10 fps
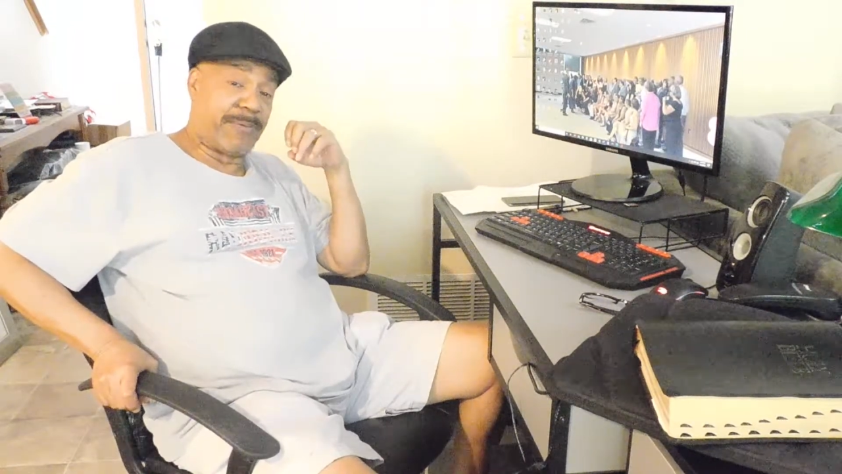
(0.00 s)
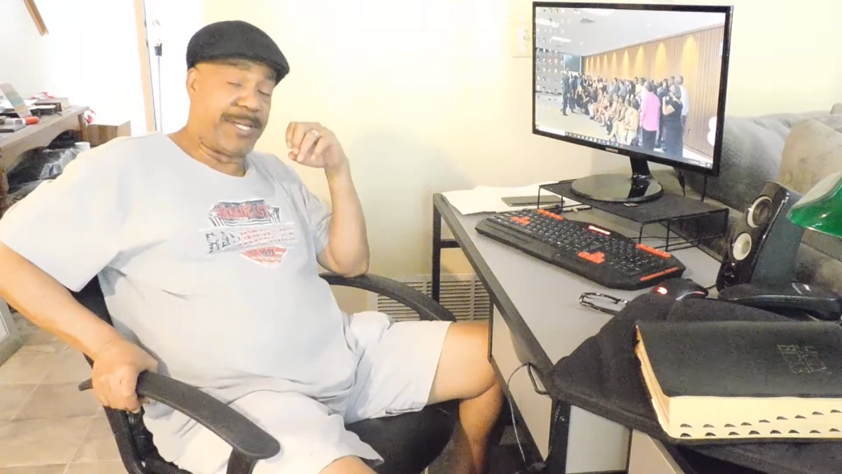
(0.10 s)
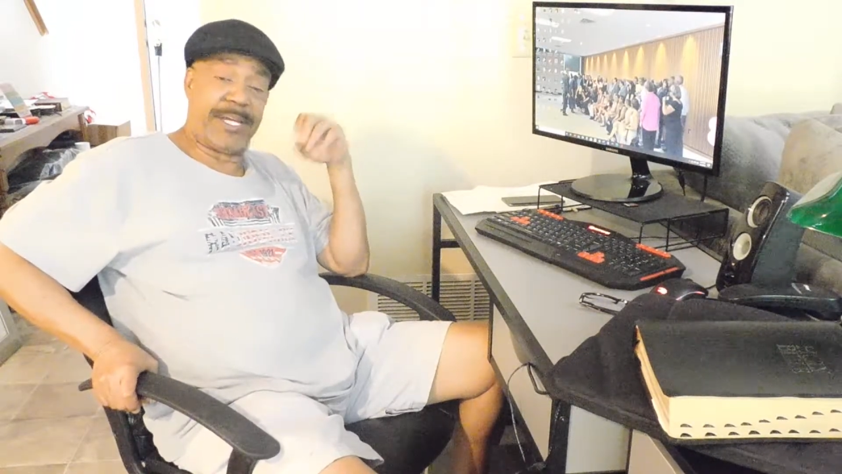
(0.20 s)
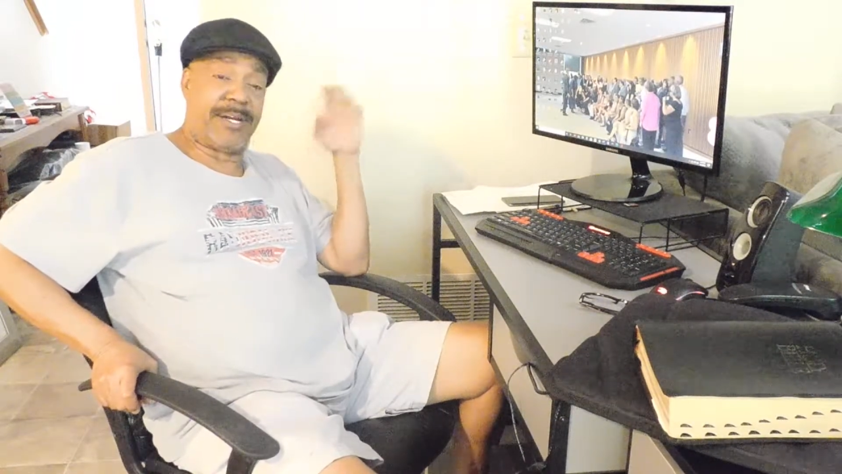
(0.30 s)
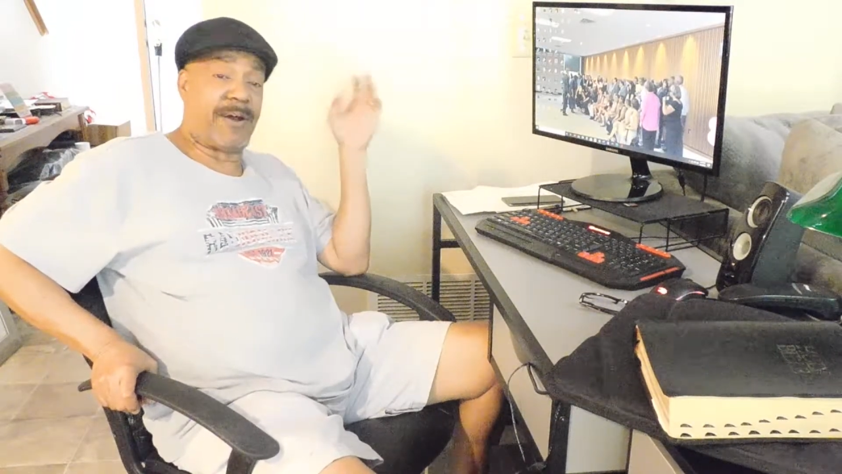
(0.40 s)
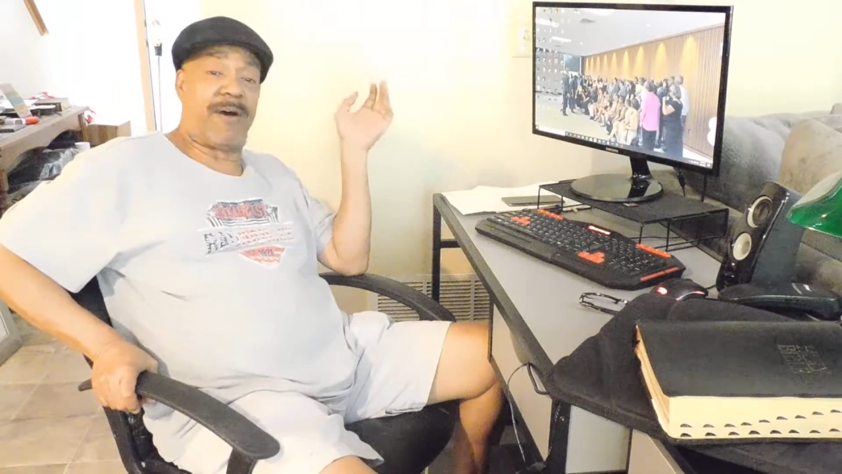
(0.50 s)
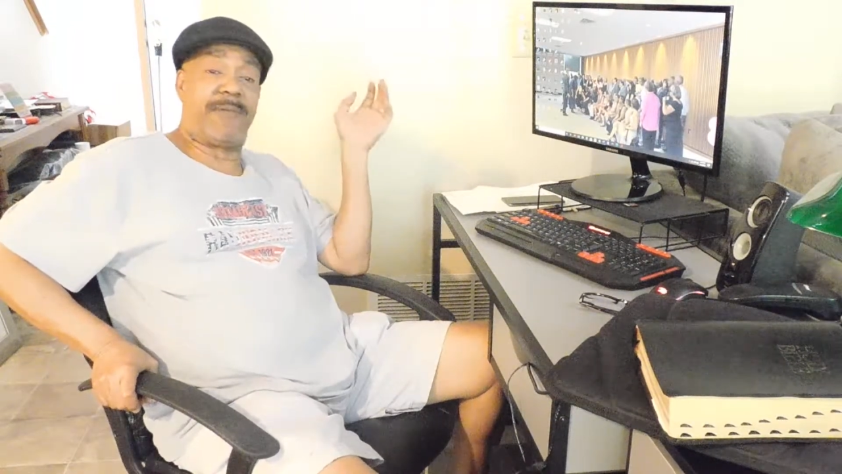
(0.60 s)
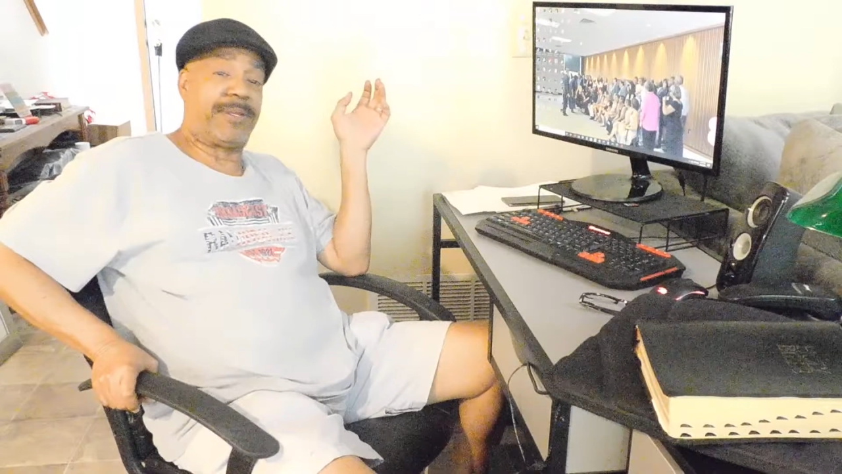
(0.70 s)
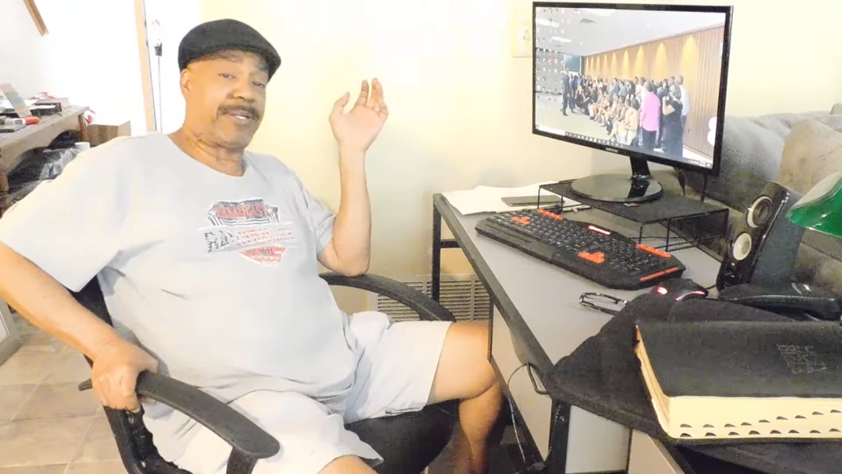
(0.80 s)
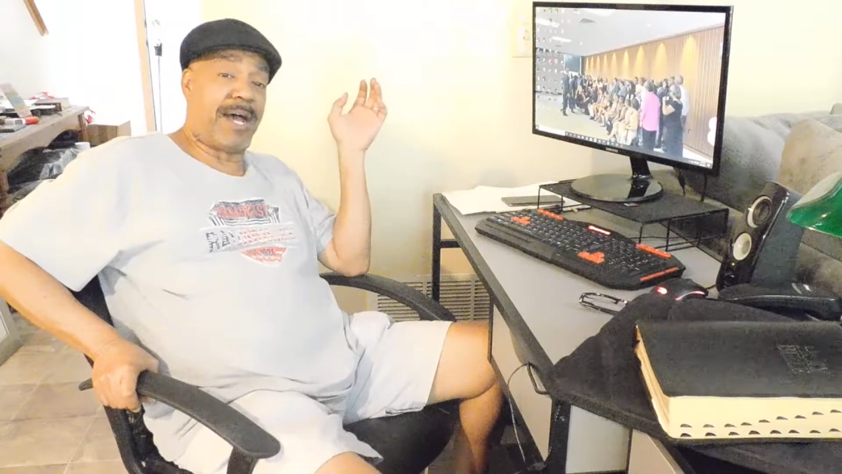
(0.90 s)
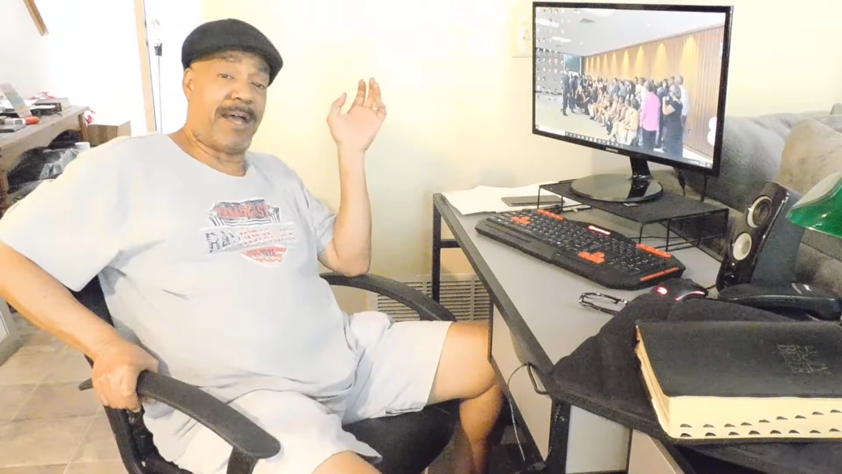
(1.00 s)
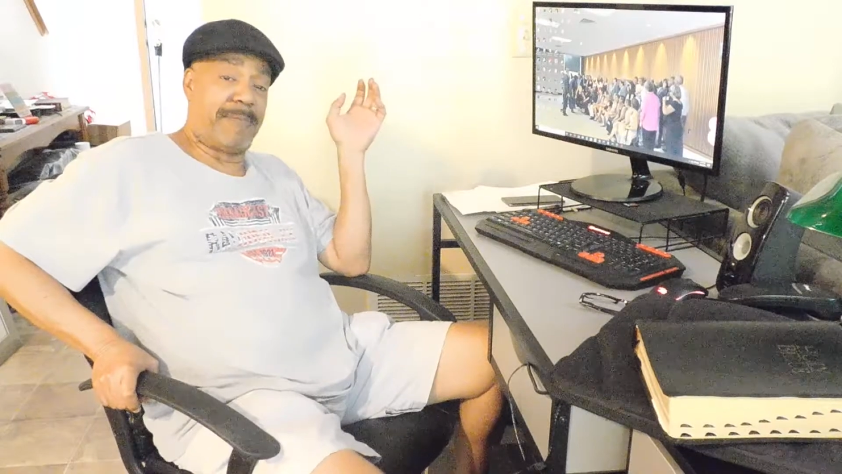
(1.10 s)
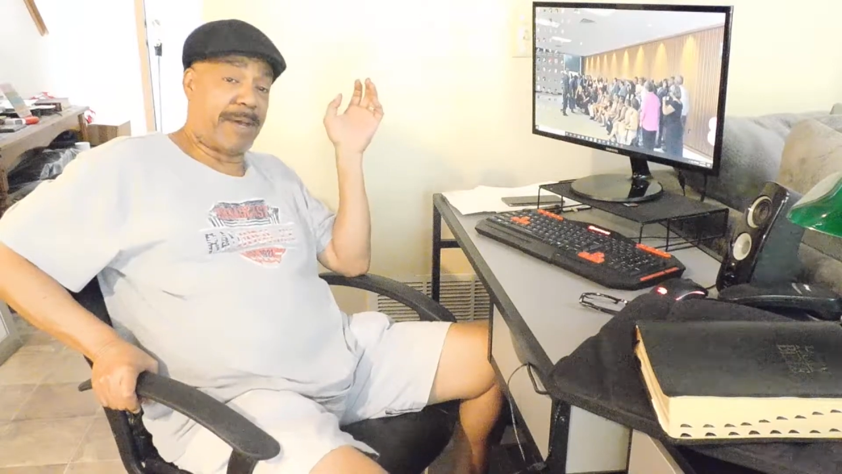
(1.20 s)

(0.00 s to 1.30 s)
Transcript: We did it all the time.